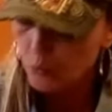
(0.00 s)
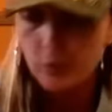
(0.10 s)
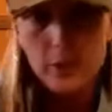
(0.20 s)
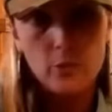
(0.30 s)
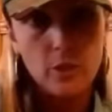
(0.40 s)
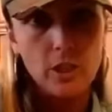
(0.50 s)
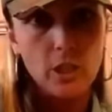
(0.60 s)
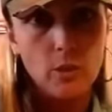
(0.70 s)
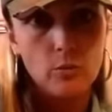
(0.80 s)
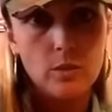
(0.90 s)
those were
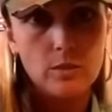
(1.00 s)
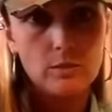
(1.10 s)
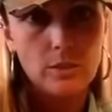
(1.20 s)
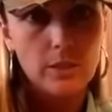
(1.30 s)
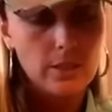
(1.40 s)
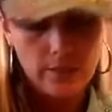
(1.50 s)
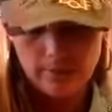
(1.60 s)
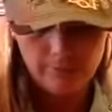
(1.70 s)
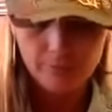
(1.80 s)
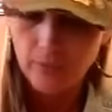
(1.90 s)
cute. I just
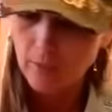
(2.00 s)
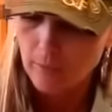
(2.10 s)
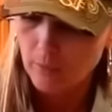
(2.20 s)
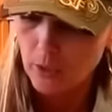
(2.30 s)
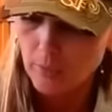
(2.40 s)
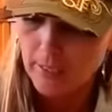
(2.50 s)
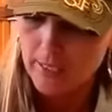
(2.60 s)
put the big